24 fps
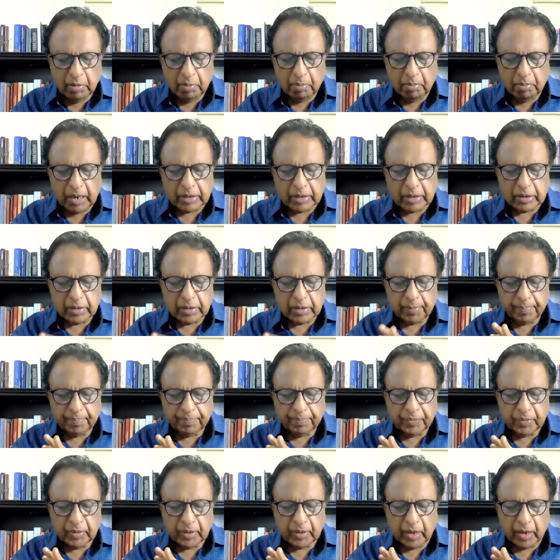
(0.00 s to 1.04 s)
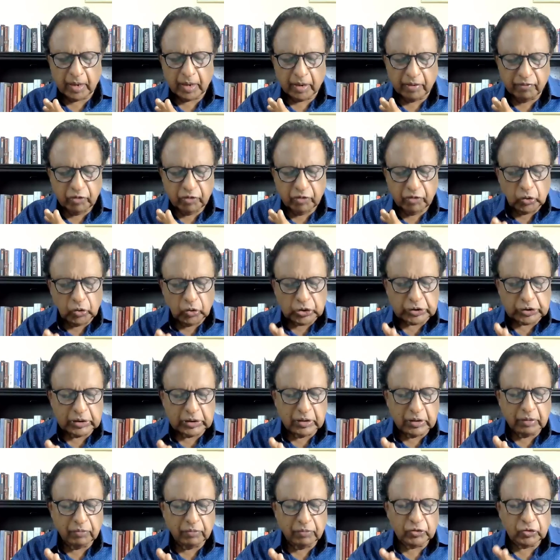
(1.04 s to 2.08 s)
But a
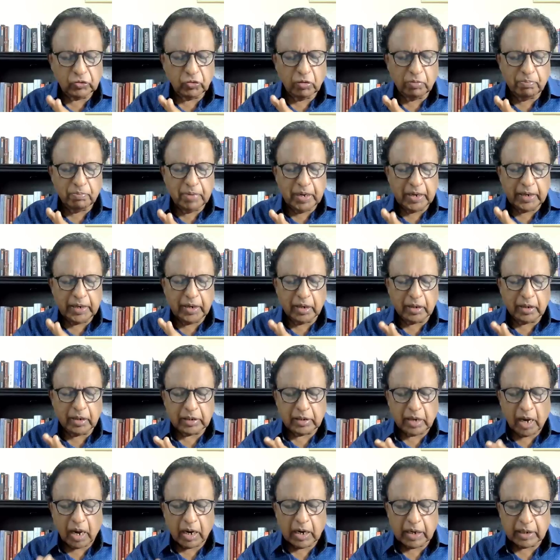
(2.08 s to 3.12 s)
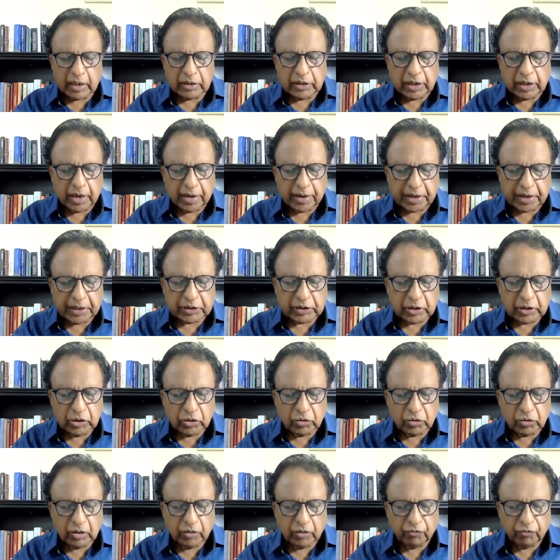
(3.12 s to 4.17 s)
revolution which will bring in the younger generation
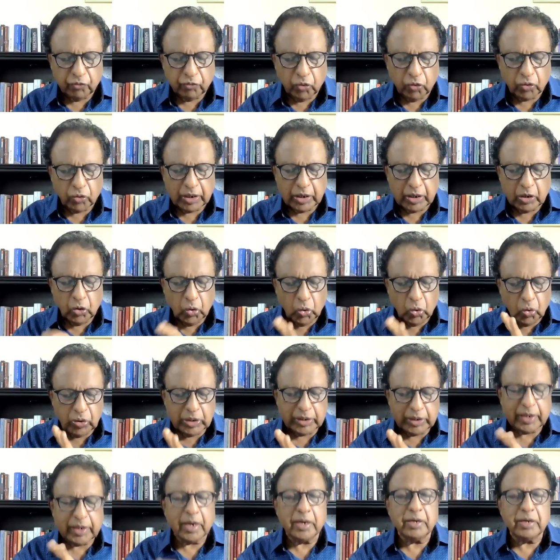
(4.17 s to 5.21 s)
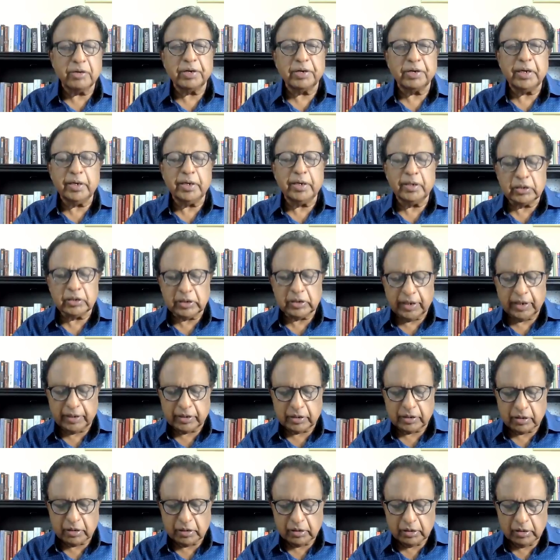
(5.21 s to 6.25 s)
to the fore alone can reinstate
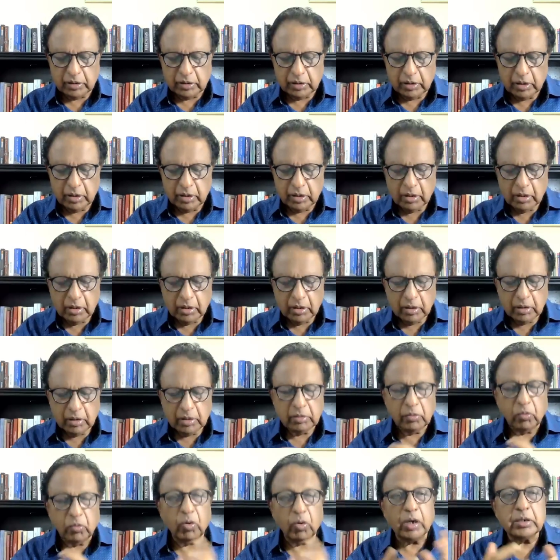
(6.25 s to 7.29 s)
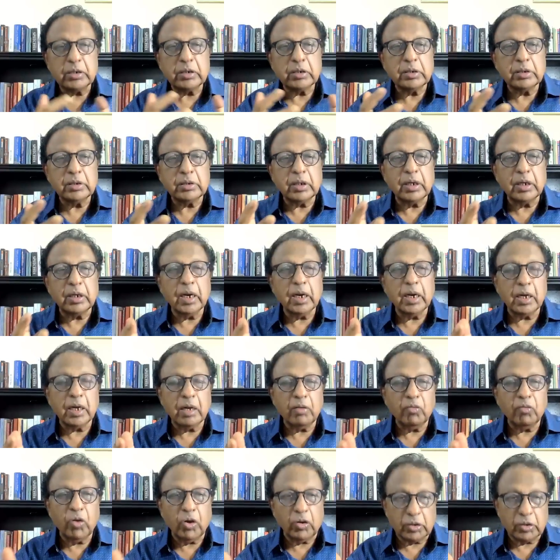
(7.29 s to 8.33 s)
what Sri
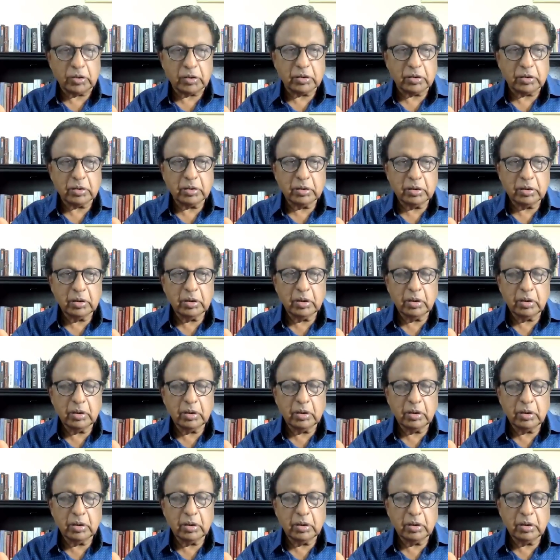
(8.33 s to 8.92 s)
Lanka was.